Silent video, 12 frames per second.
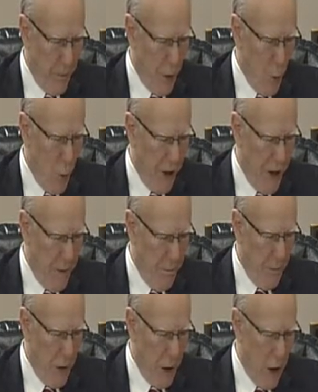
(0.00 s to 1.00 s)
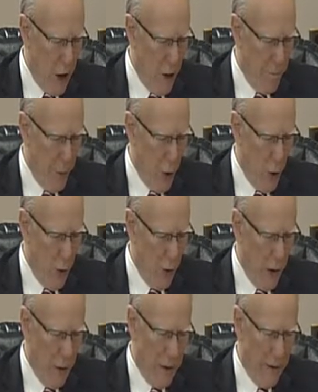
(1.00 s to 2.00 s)
William R.
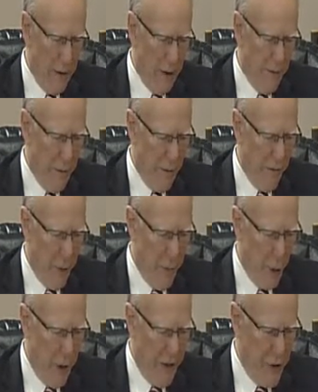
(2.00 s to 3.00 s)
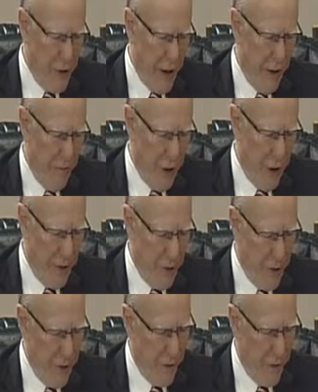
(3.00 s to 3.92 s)
Pogue from the great state of Texas.